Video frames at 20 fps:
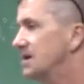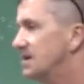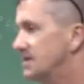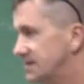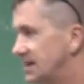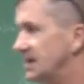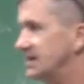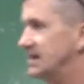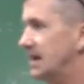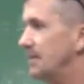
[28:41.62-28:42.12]

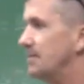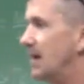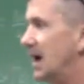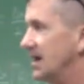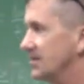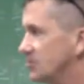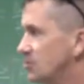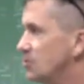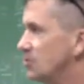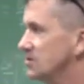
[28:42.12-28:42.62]
take that
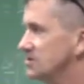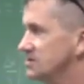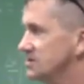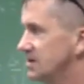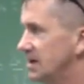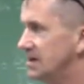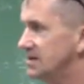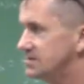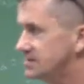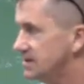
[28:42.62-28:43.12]
math course.
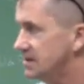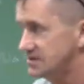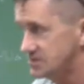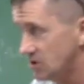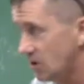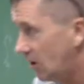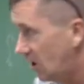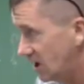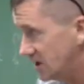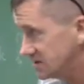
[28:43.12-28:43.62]
It's, it's
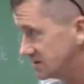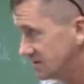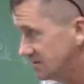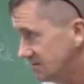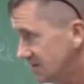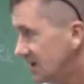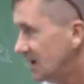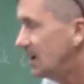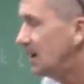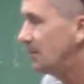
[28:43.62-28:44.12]

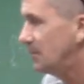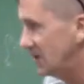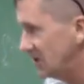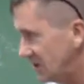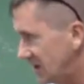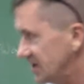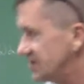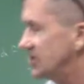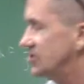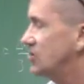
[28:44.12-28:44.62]
awesome, but you
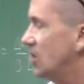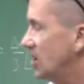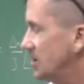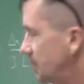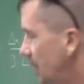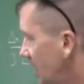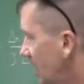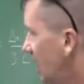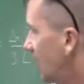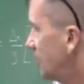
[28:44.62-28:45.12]
get to talk
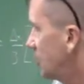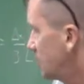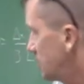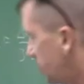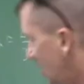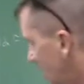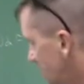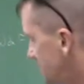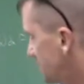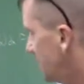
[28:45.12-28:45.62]
about other
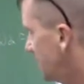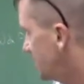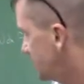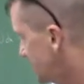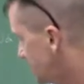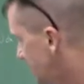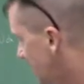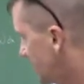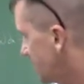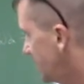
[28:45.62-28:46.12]

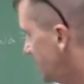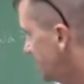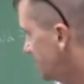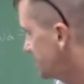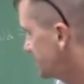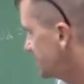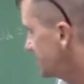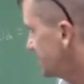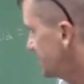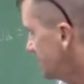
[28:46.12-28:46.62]
approximation
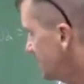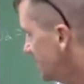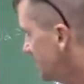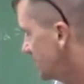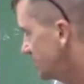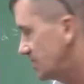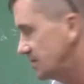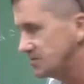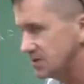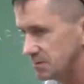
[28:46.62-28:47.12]
techniques
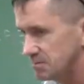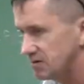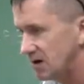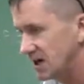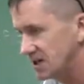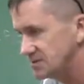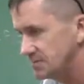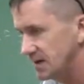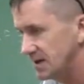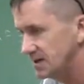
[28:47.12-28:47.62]
in terms of
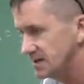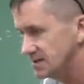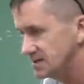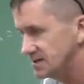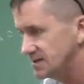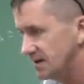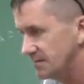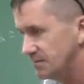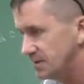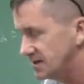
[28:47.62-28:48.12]
approximating this
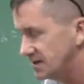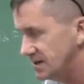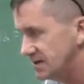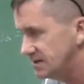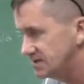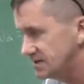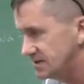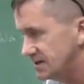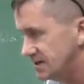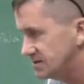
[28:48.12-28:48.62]
stuff. But
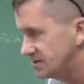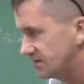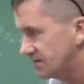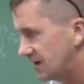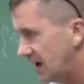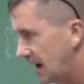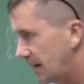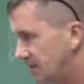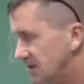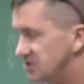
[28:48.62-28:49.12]
these, these are
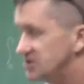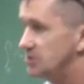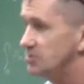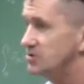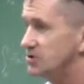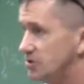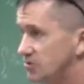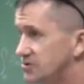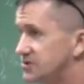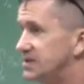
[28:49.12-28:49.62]
fabulous. You,
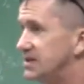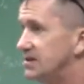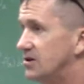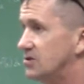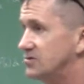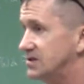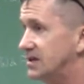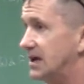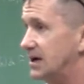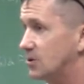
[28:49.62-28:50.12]
you'll see
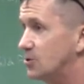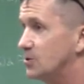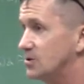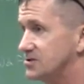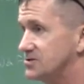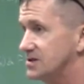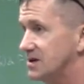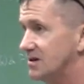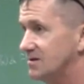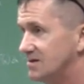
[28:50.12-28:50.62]
those in that
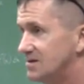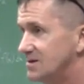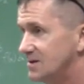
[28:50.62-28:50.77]
course, though.